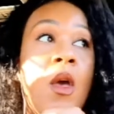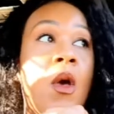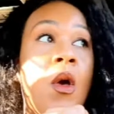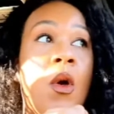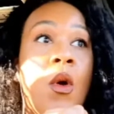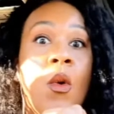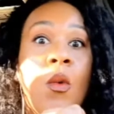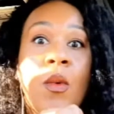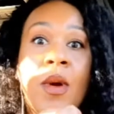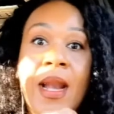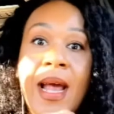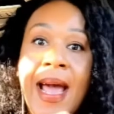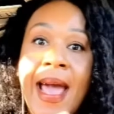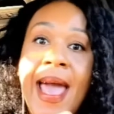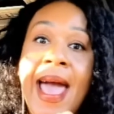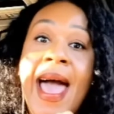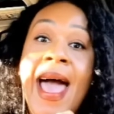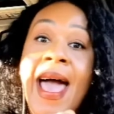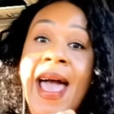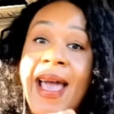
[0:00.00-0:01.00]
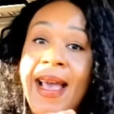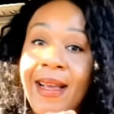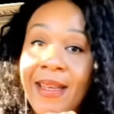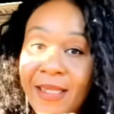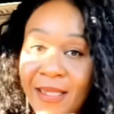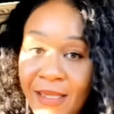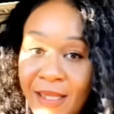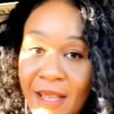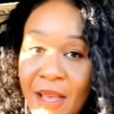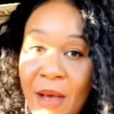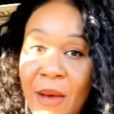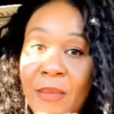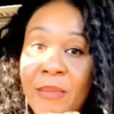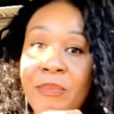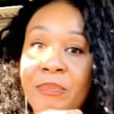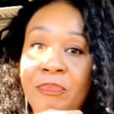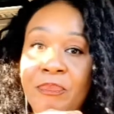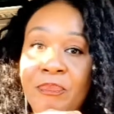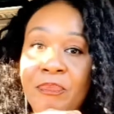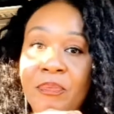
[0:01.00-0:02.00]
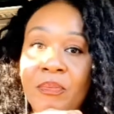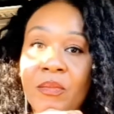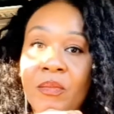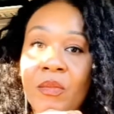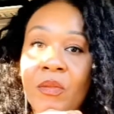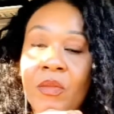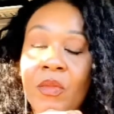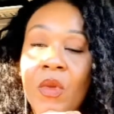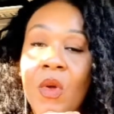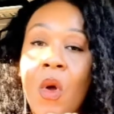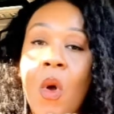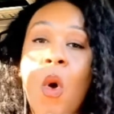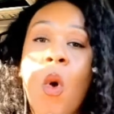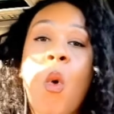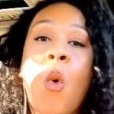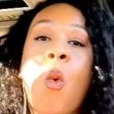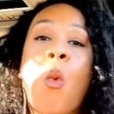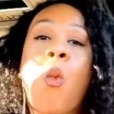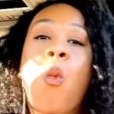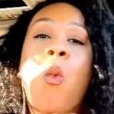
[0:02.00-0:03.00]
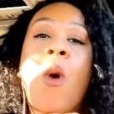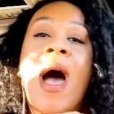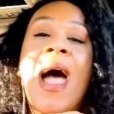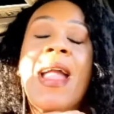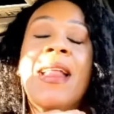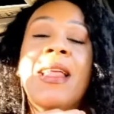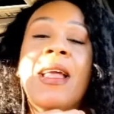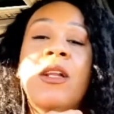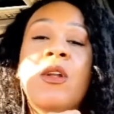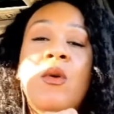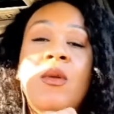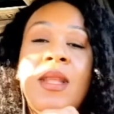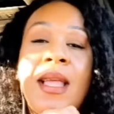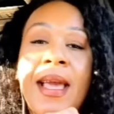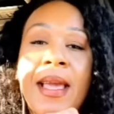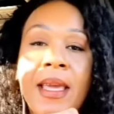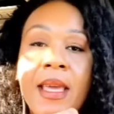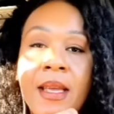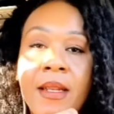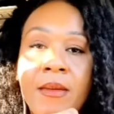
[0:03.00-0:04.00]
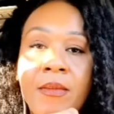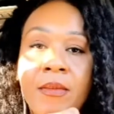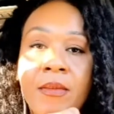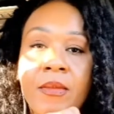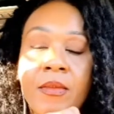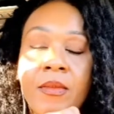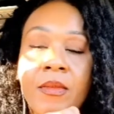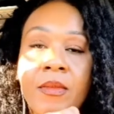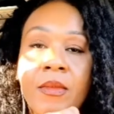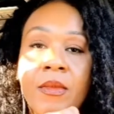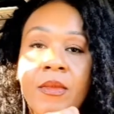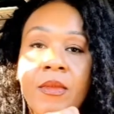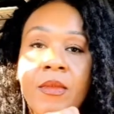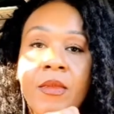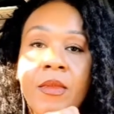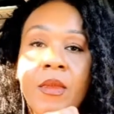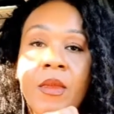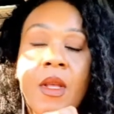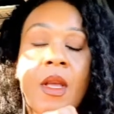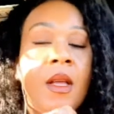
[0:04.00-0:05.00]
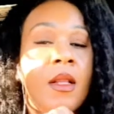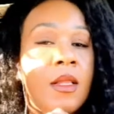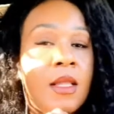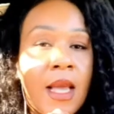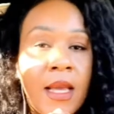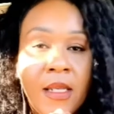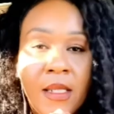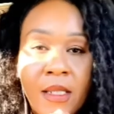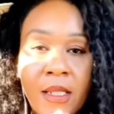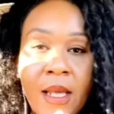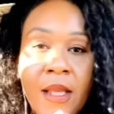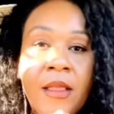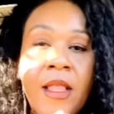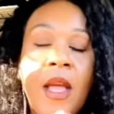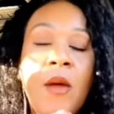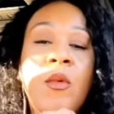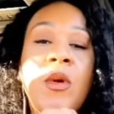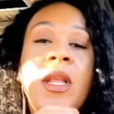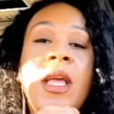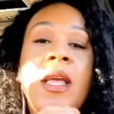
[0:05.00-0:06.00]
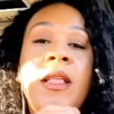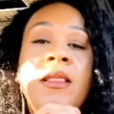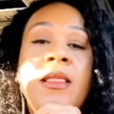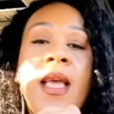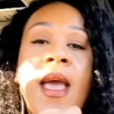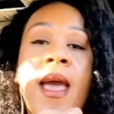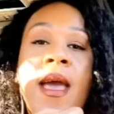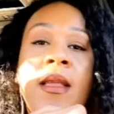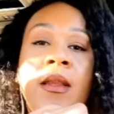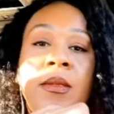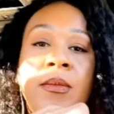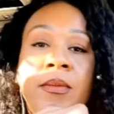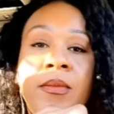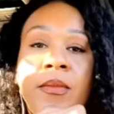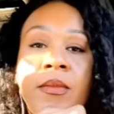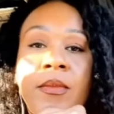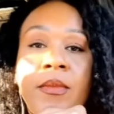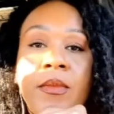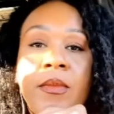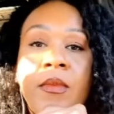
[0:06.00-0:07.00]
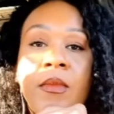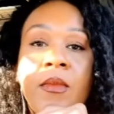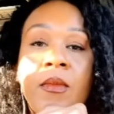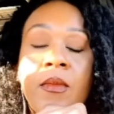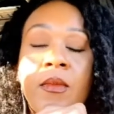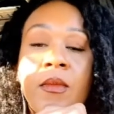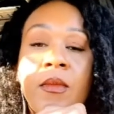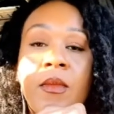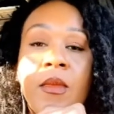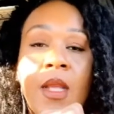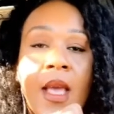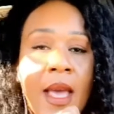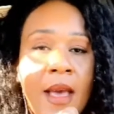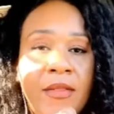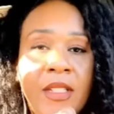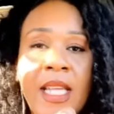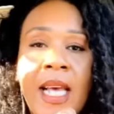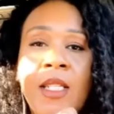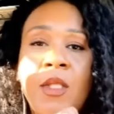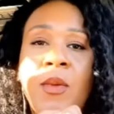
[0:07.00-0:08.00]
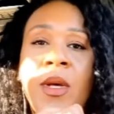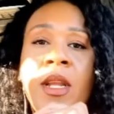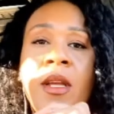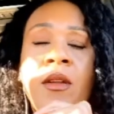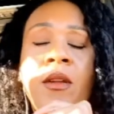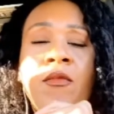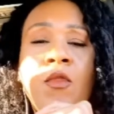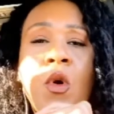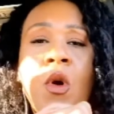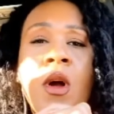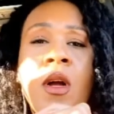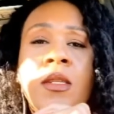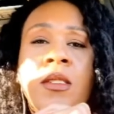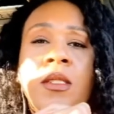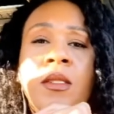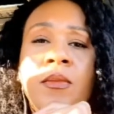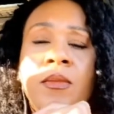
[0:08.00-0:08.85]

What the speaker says: When I asked them why they don't like it, they said they would hit that. They have sex with it, of course.